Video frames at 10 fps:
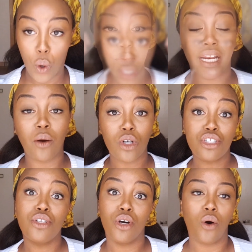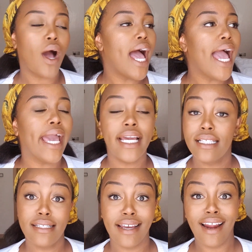But I want to know,
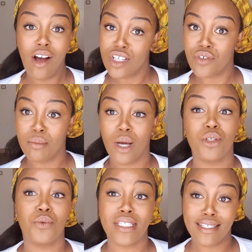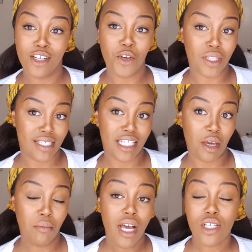8-10 hours from now, do we still look the
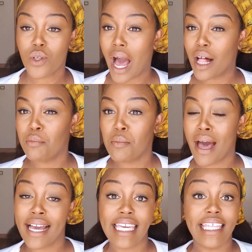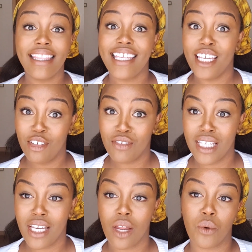same? So I'll be back in the
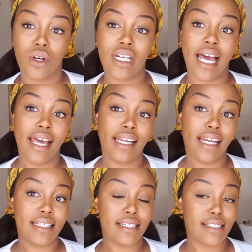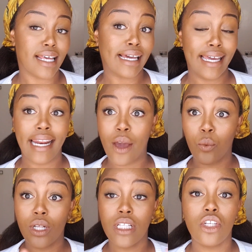evening and we're going to analyze this again. I
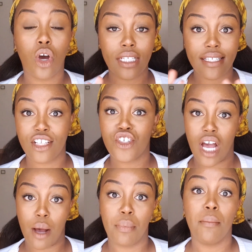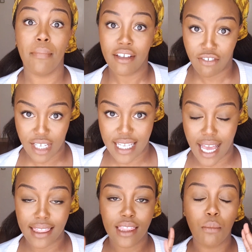will not touch up my face.
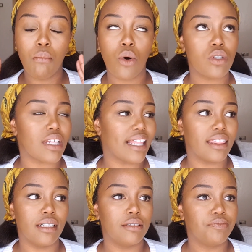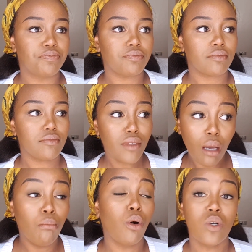At the most,
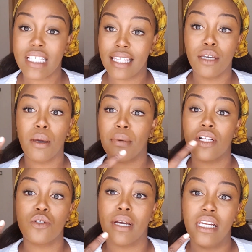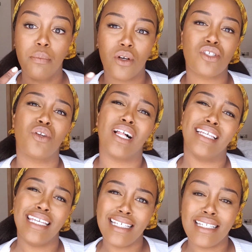I think maybe I'll do my lip, because you know I'll
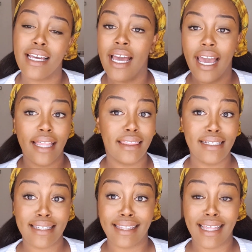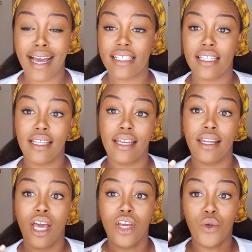eat and things like that, and then
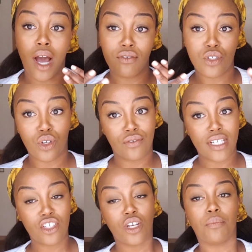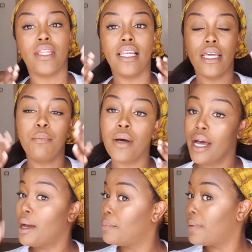you have to sort of touch up the lip.
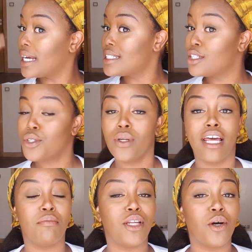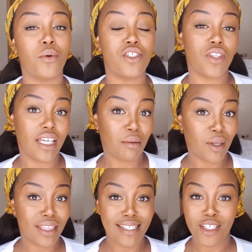But do let me know what you think about
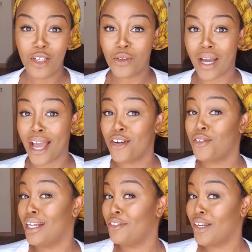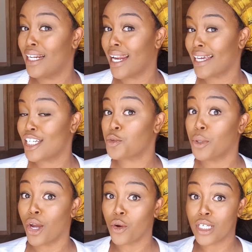this look. I really like it. We
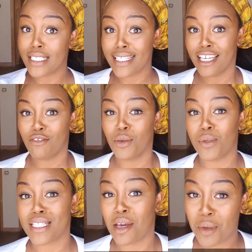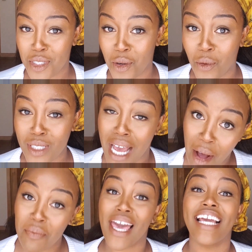are going to see if it was able to hold
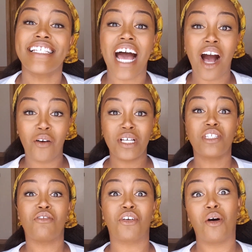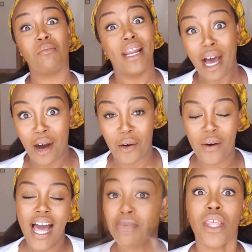up 8 hours from now.
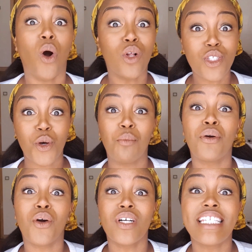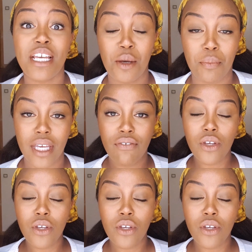Also, pro tip, if you